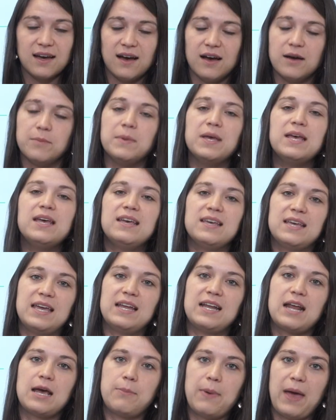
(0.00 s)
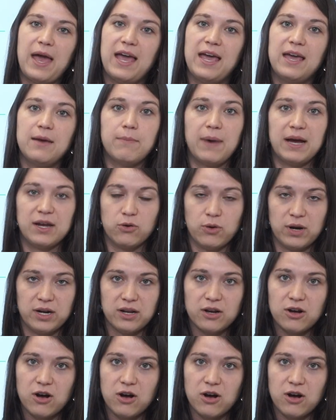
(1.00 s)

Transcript: can I pay by credit